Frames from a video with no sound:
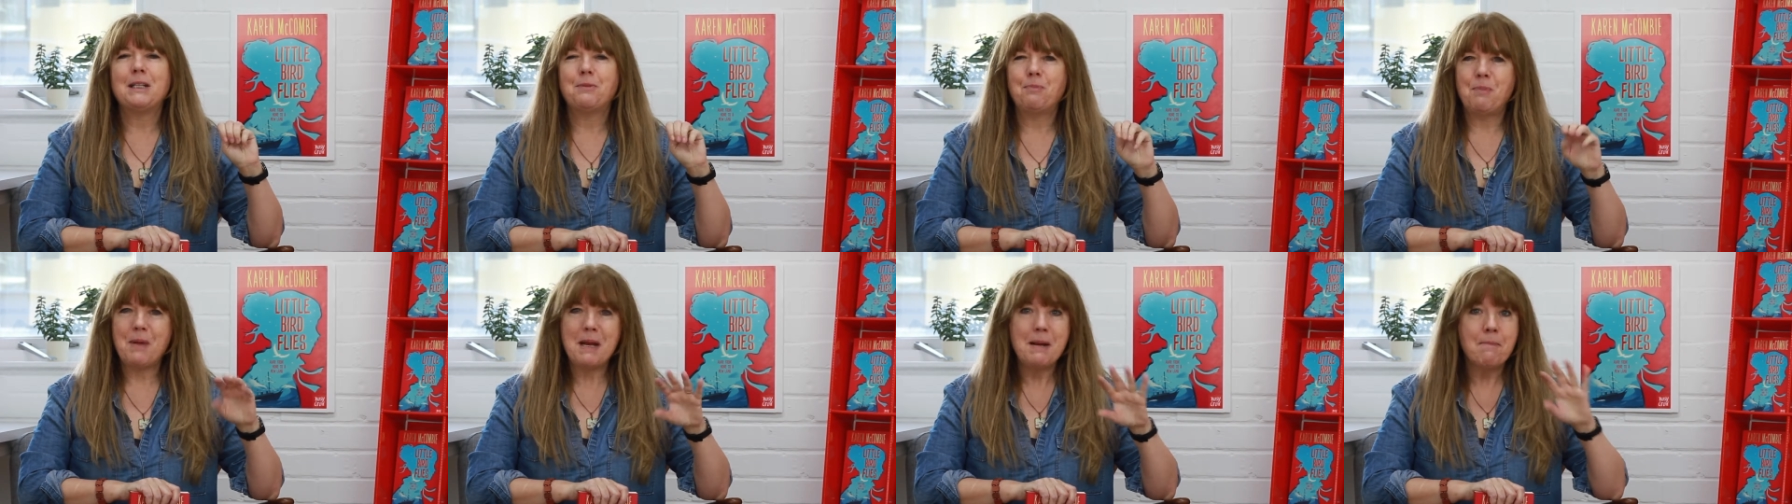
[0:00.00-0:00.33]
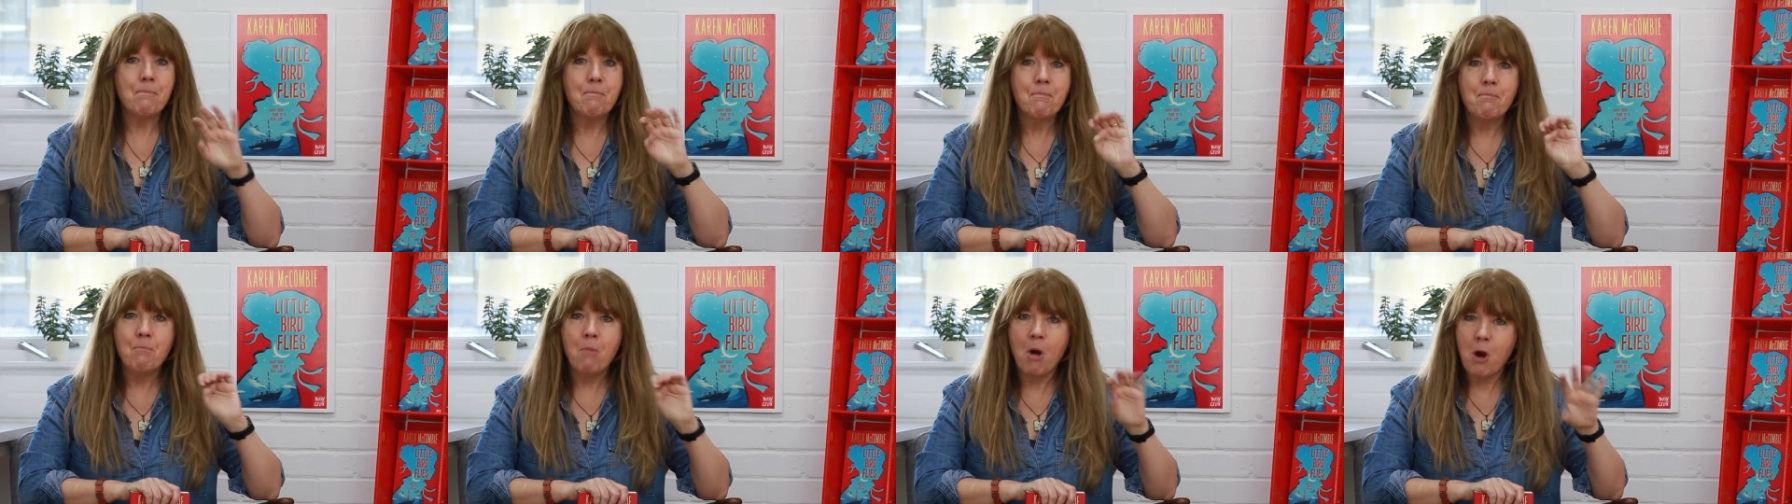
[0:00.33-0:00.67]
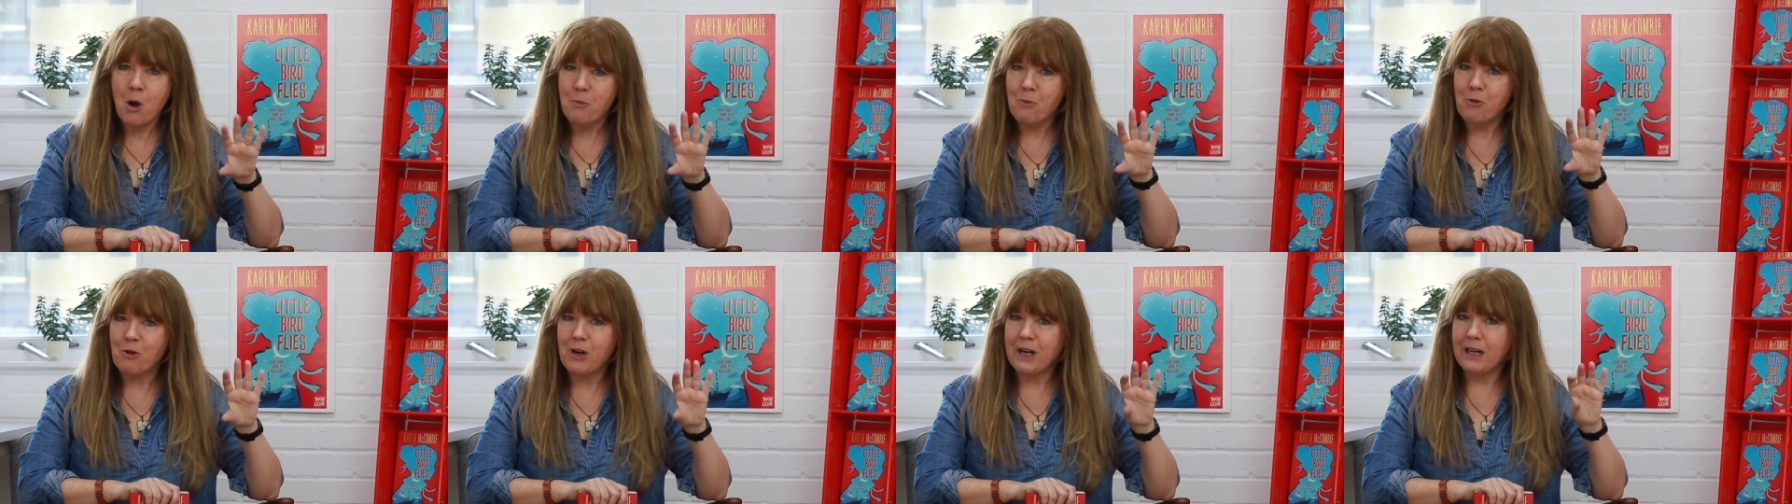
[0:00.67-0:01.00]
been
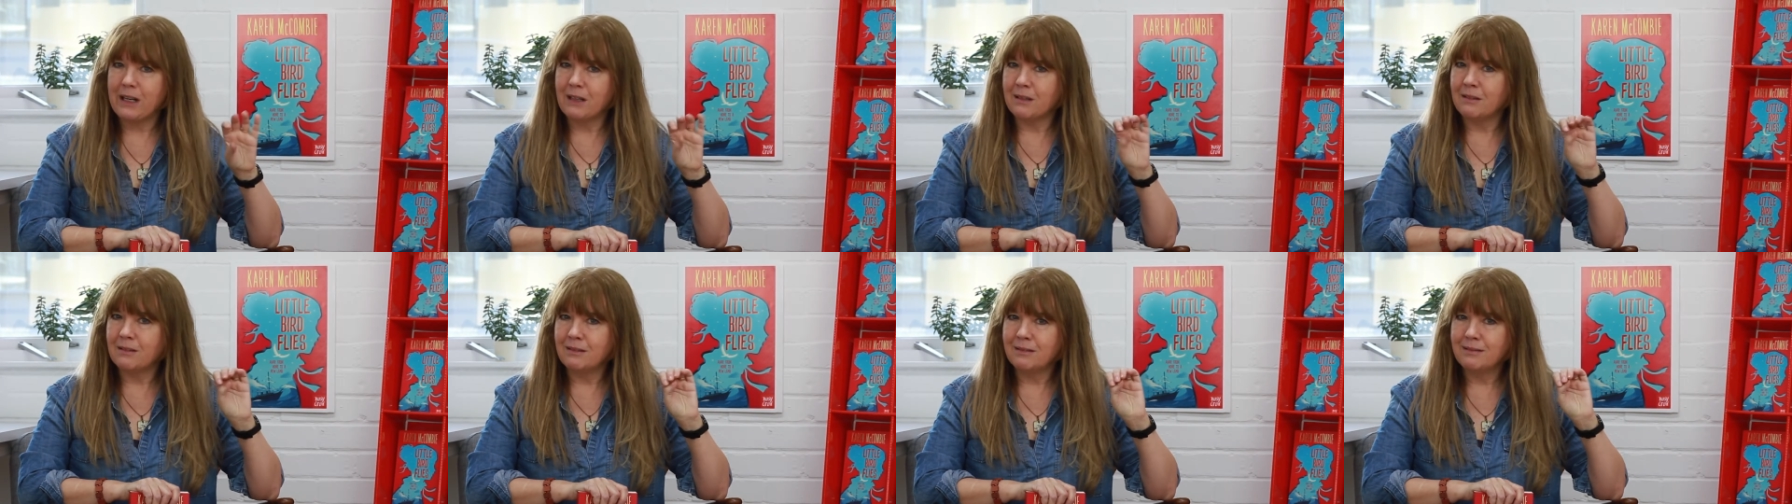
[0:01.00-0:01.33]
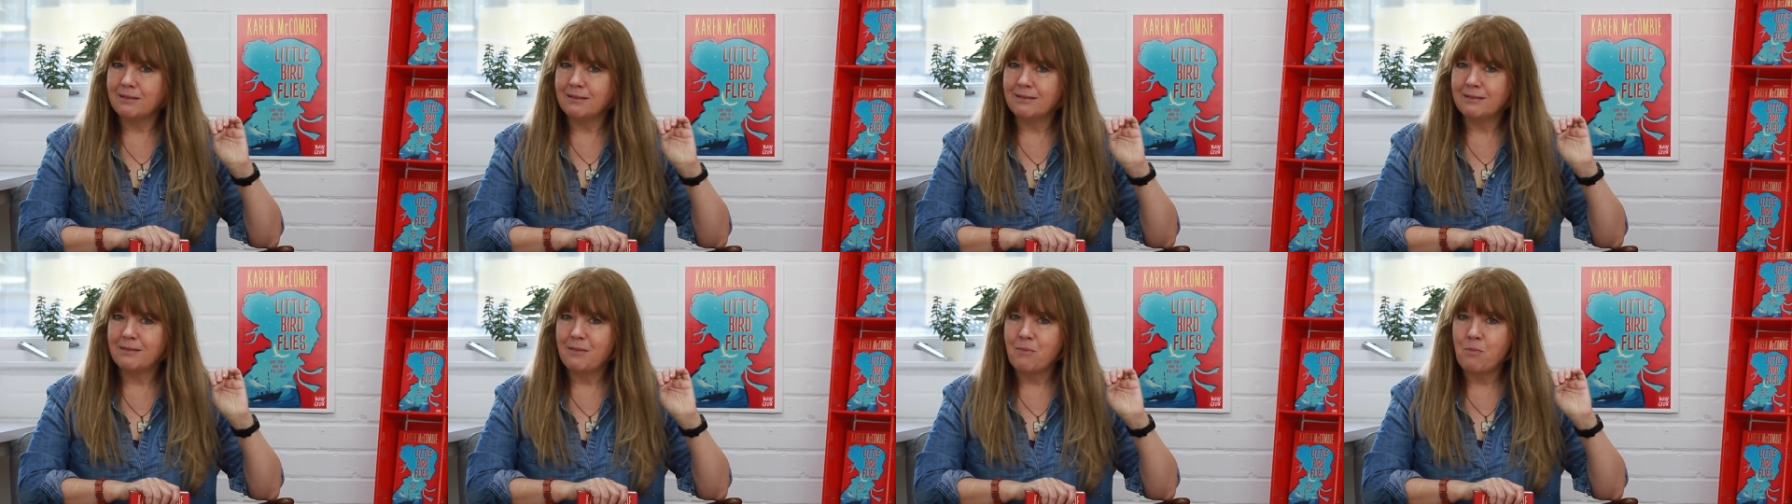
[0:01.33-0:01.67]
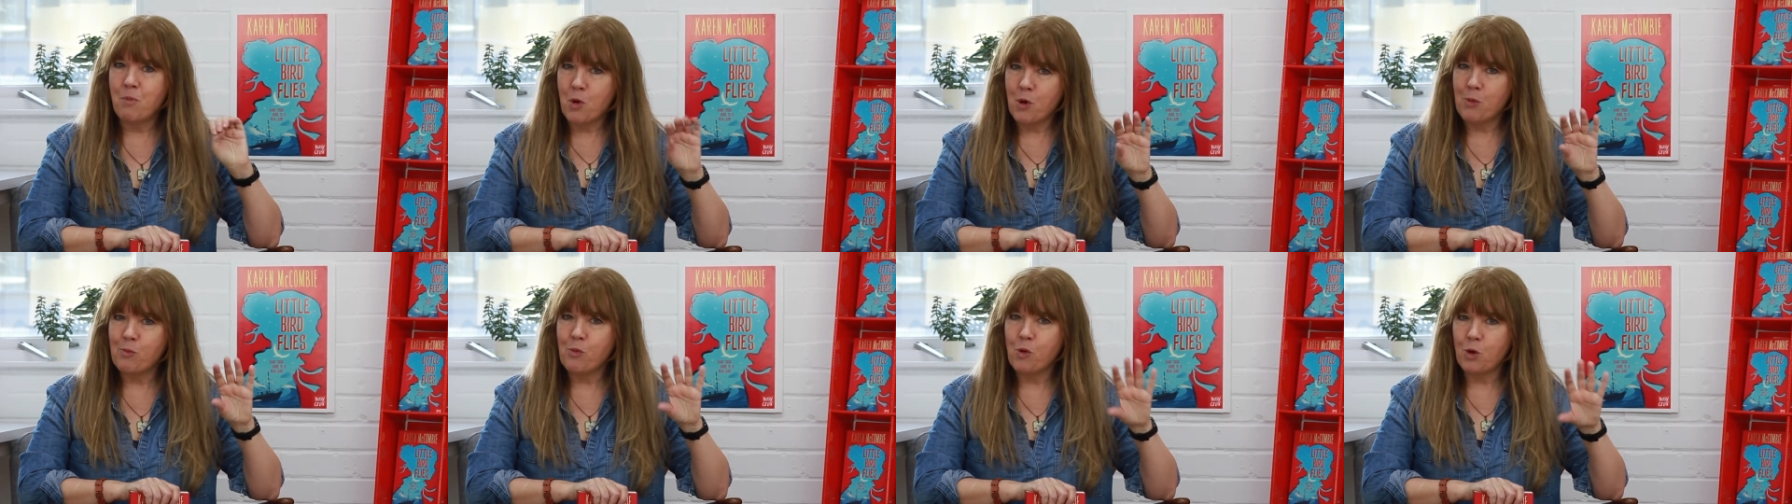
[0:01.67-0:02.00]
murmuring
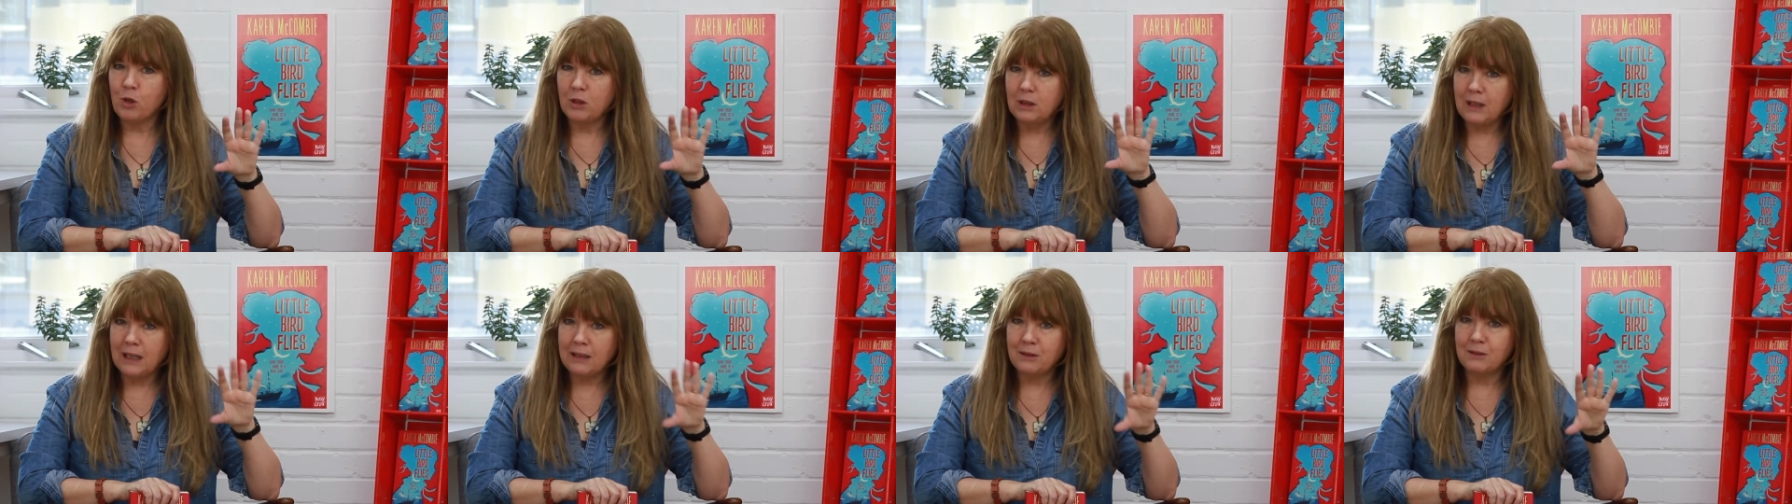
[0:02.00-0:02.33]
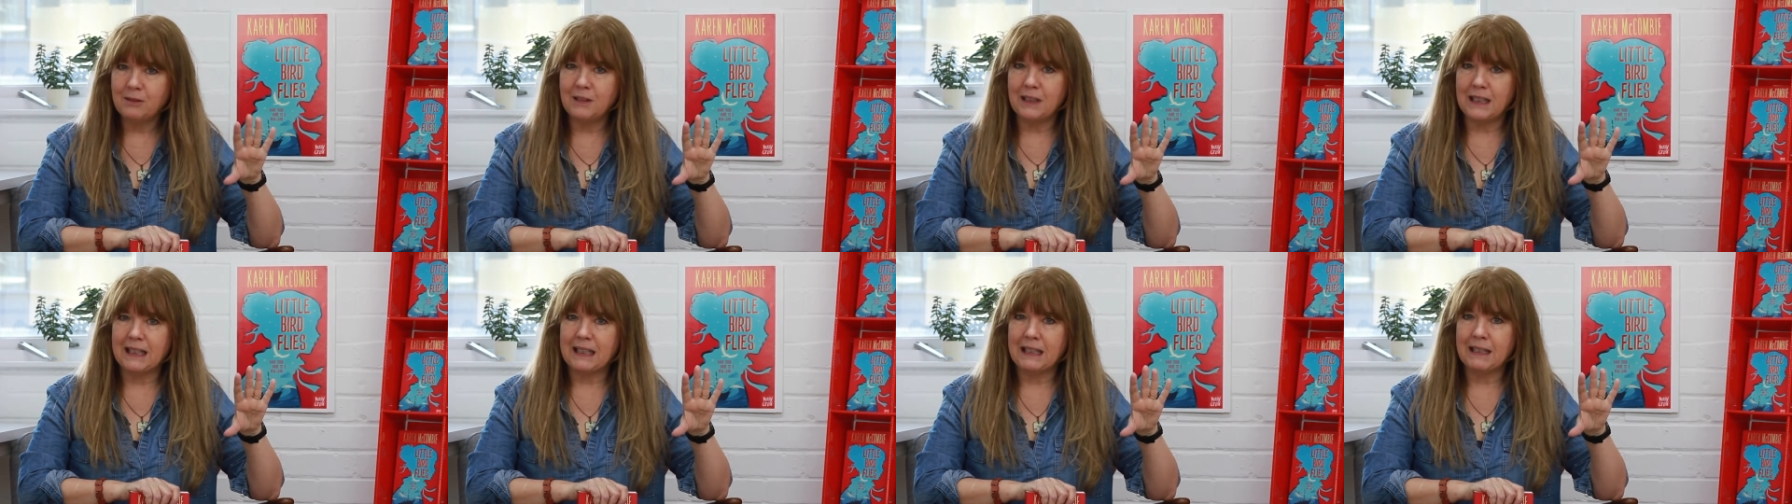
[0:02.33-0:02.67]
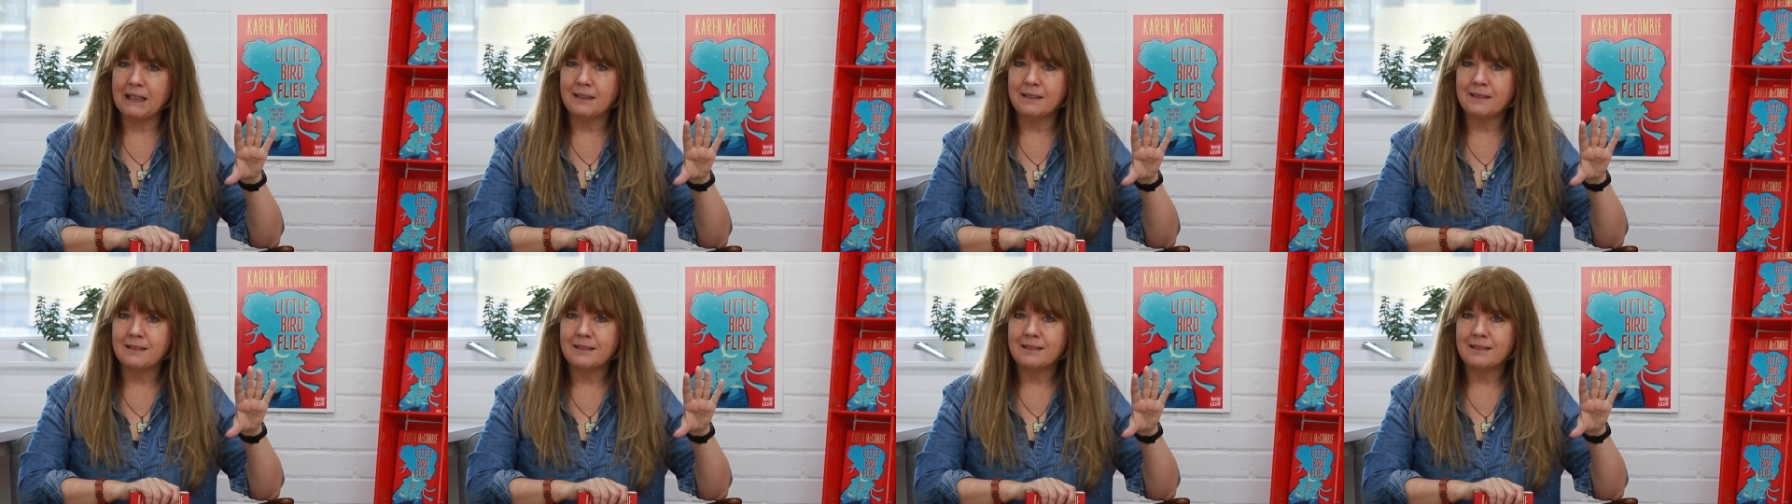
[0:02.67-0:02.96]
more and more loudly,